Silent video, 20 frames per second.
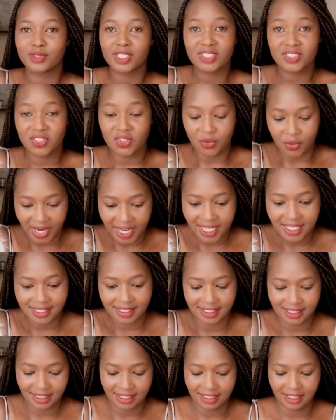It's
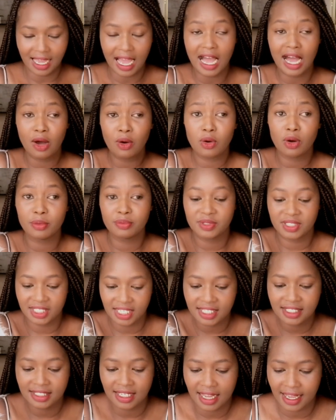crazy how
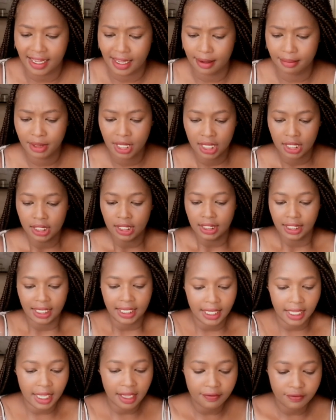obsessed I am. Like
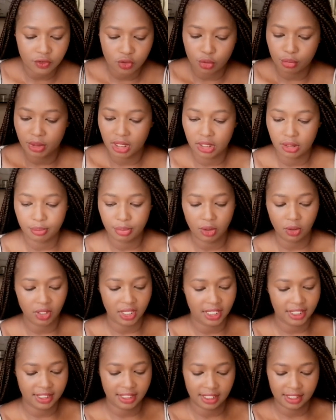I have so many
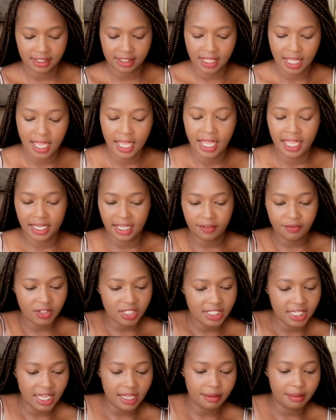pillowcases and every
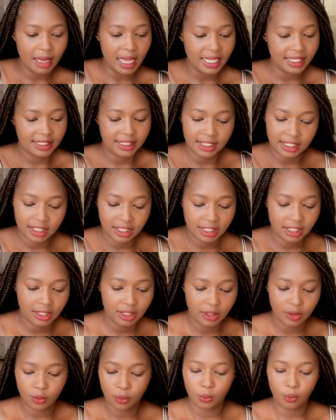time I see
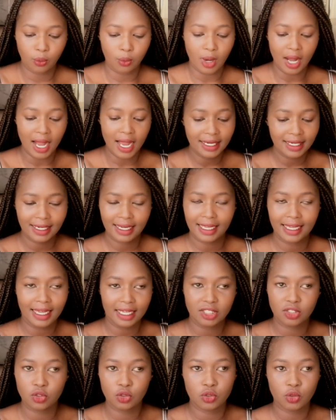one, like a
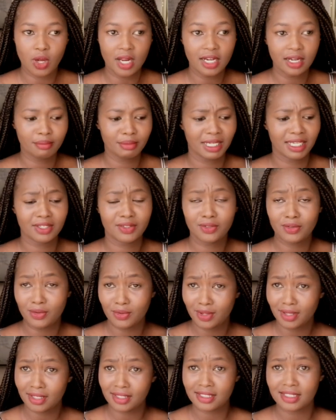cute one, I'm like, you know
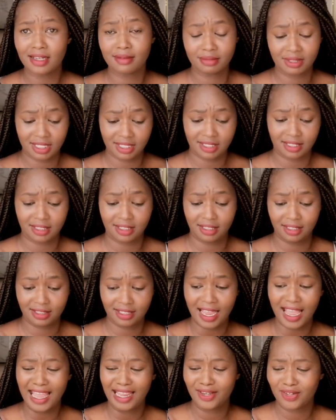what? I'm getting it.
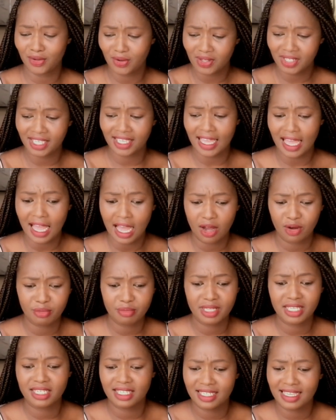I don't care how
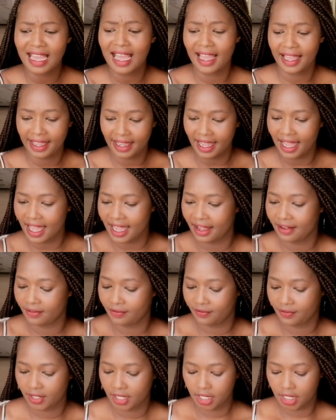many I
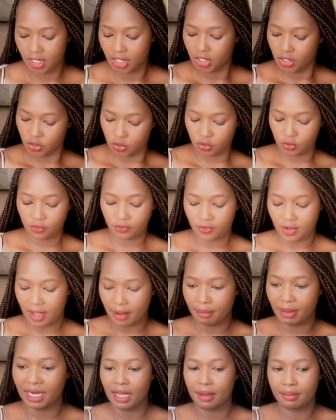have so far,
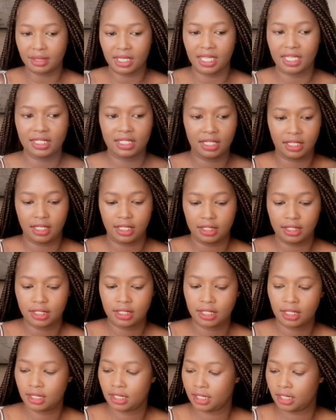I'm getting it.
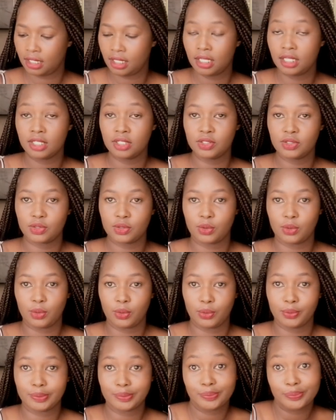
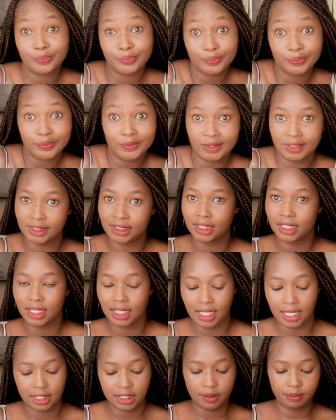So
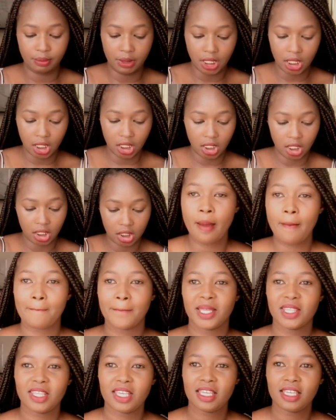that's me.
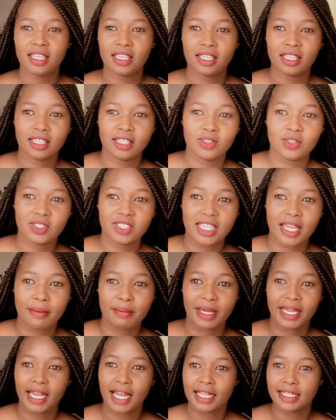But they, those are
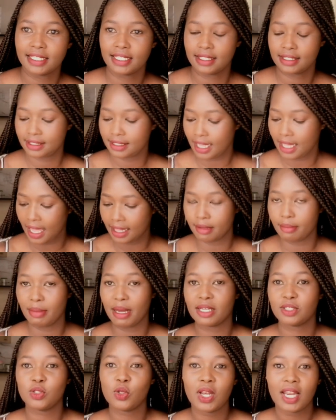my curtains at the
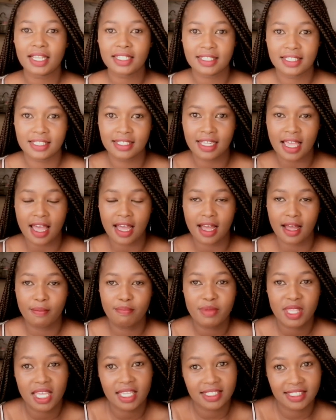back. So let's
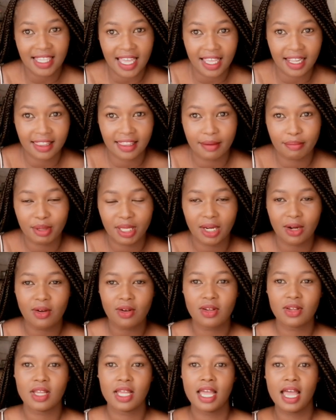um, style the
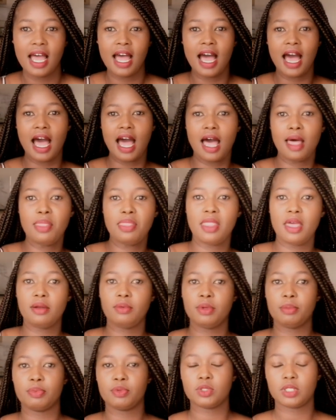pillow and then
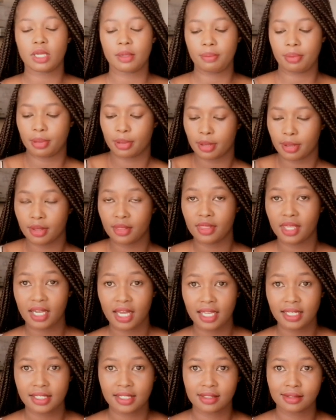we put up the
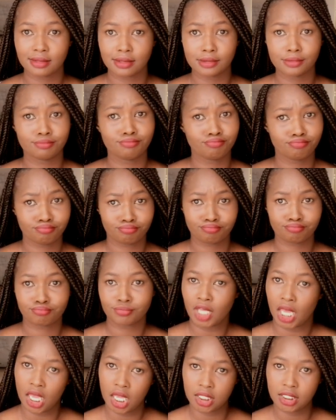curtains
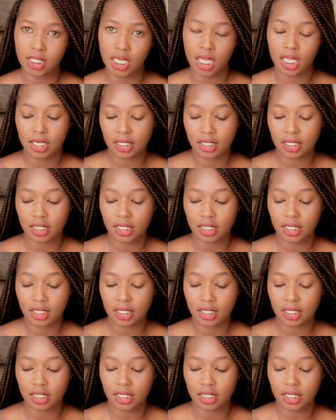yeah